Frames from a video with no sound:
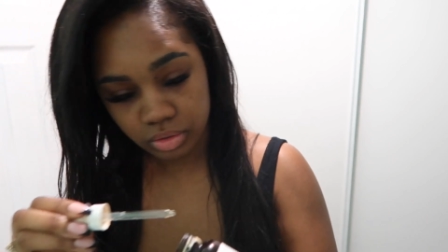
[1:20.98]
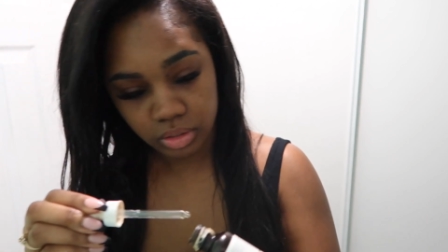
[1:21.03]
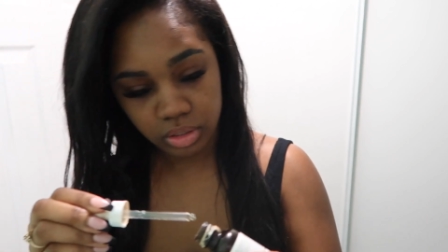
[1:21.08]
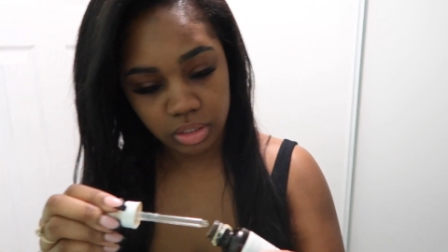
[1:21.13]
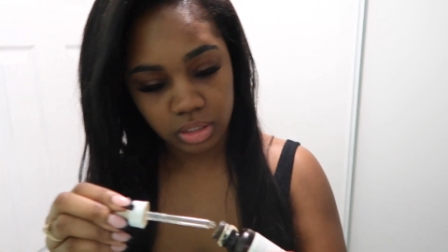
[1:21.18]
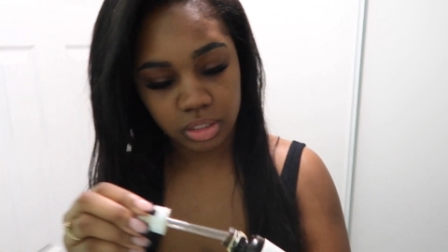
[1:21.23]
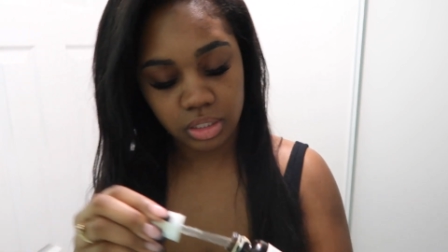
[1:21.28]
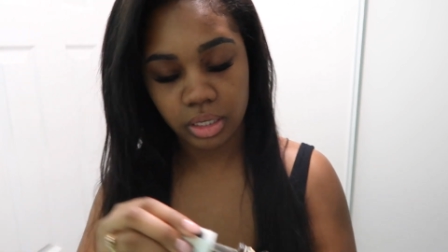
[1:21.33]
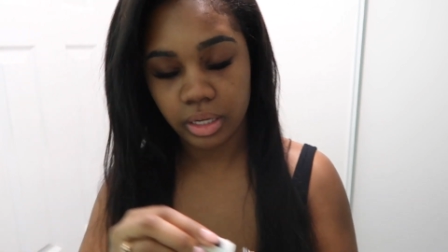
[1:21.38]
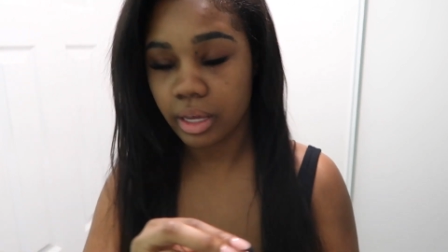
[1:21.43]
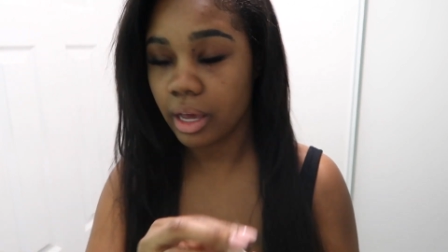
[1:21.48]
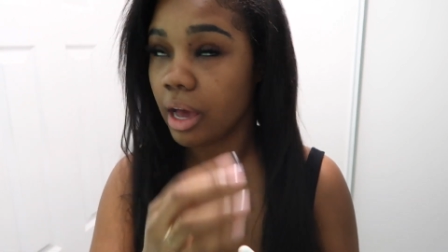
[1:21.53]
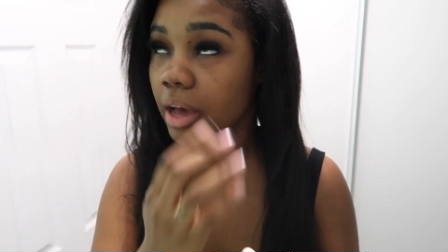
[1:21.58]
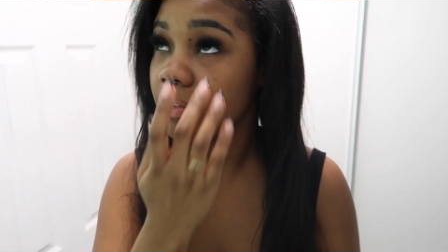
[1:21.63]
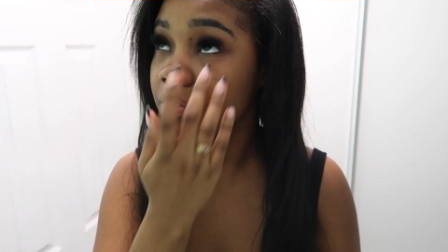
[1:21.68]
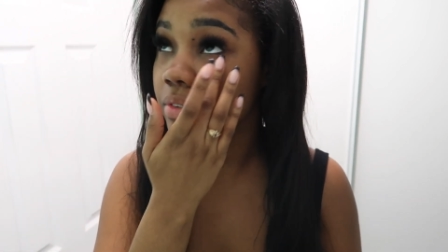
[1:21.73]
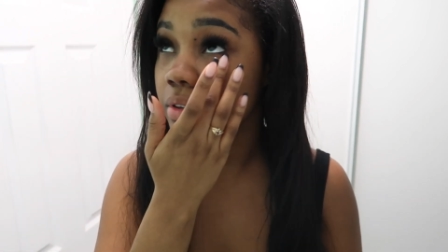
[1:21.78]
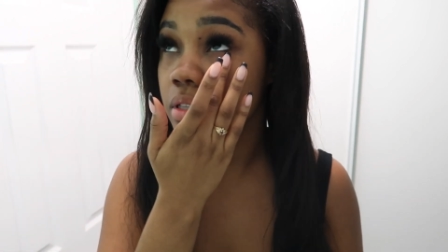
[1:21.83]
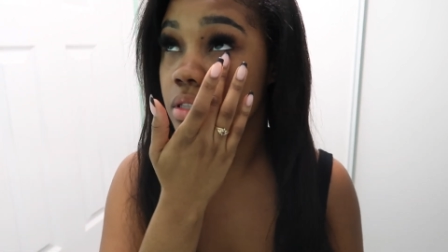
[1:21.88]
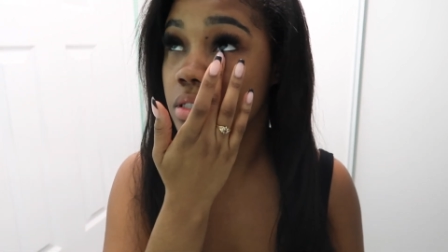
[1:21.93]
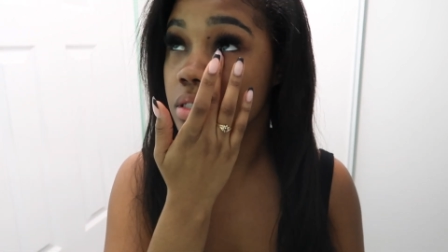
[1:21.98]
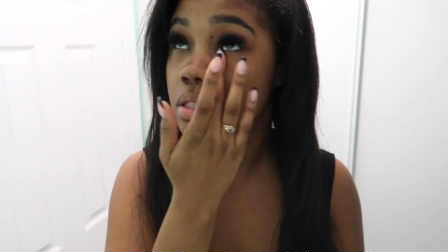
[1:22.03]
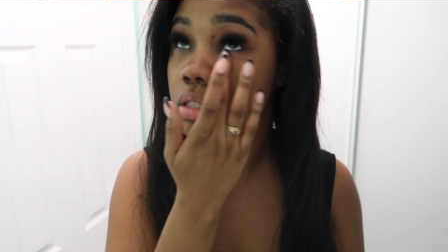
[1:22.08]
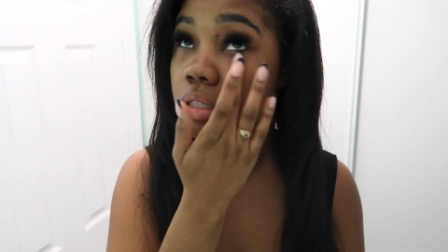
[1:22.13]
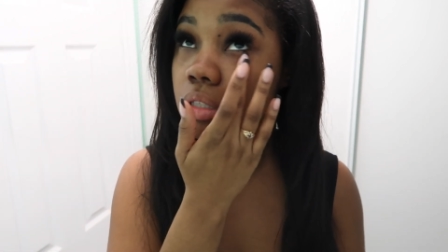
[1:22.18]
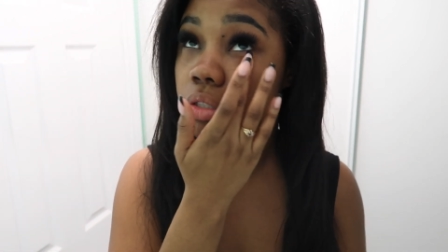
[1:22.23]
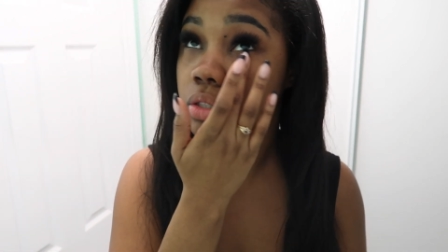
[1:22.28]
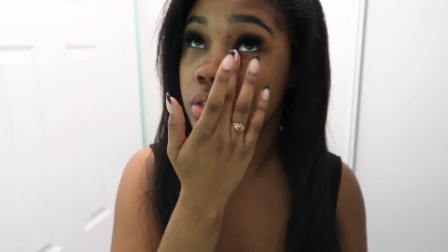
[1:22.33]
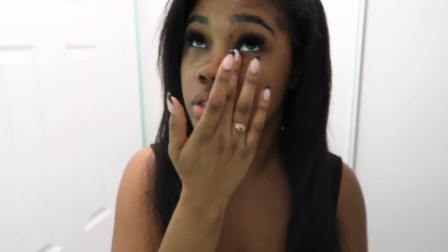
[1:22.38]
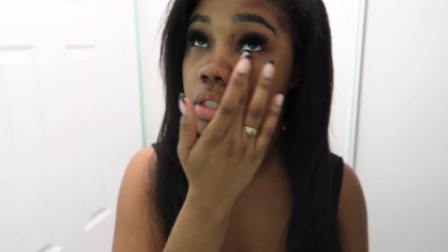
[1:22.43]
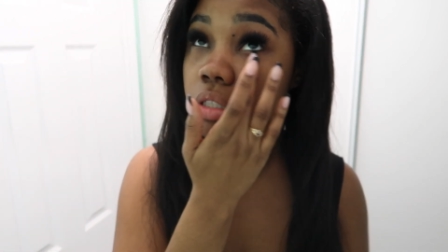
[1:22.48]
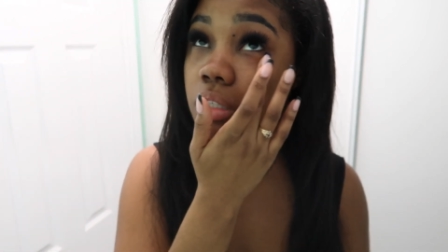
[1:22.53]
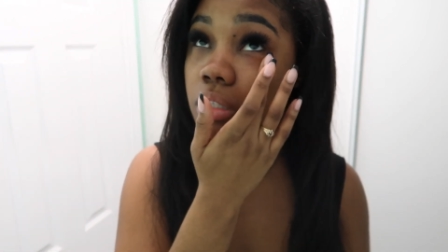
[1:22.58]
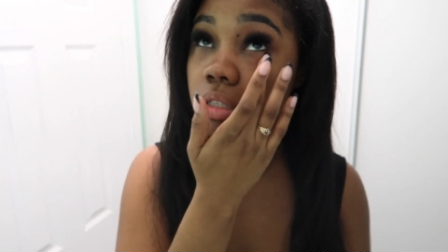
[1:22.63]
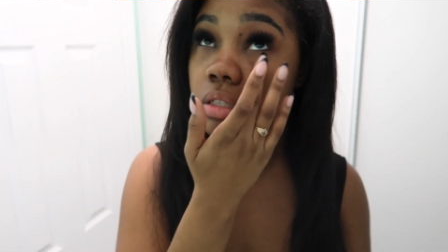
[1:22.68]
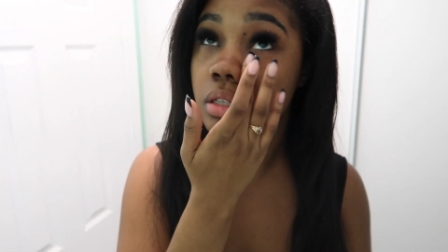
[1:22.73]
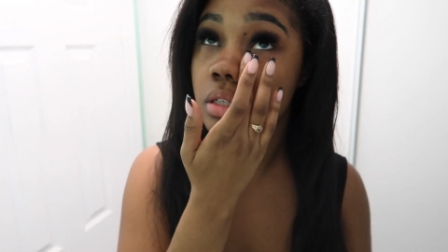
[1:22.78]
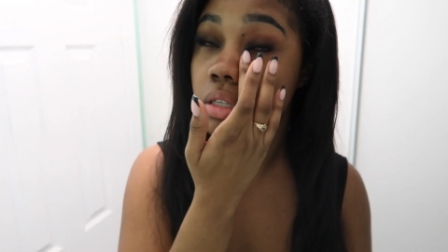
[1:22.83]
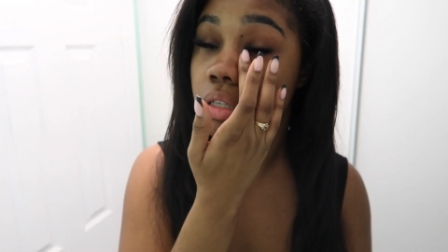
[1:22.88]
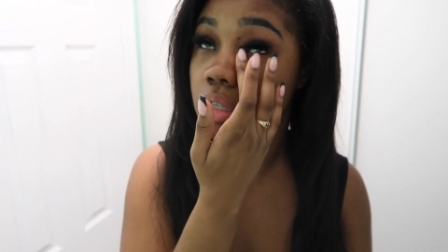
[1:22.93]
This is a caffeine
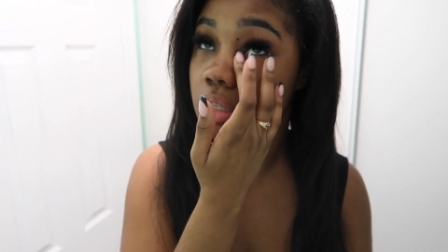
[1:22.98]
solution